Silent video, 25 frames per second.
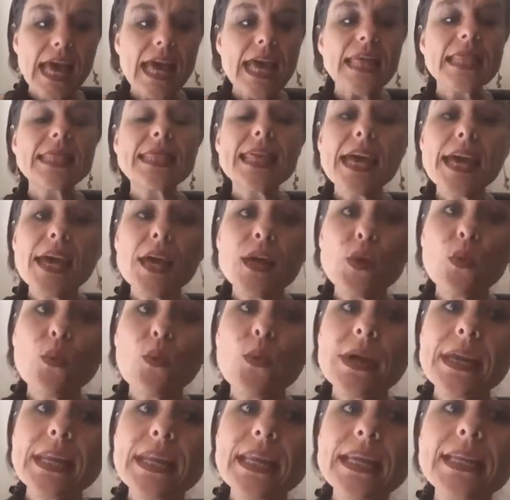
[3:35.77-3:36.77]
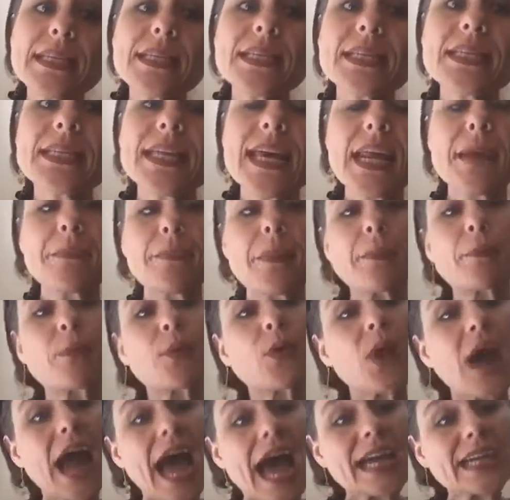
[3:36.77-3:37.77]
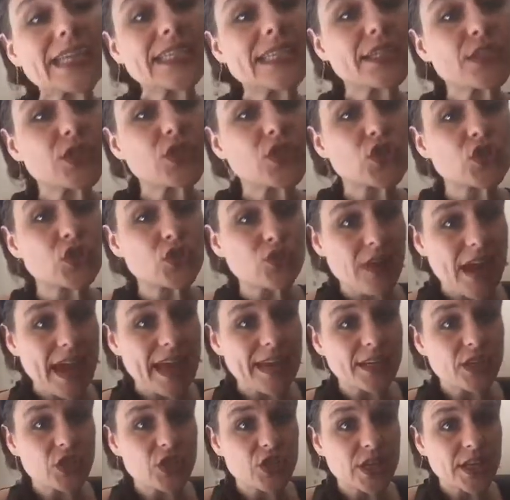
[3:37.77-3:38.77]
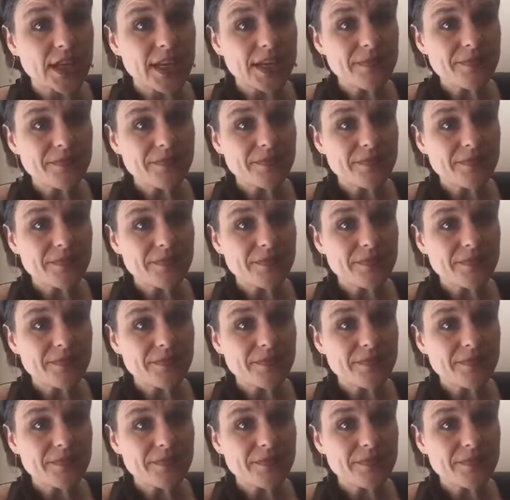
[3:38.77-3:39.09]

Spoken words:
then we need to set up a practice strategy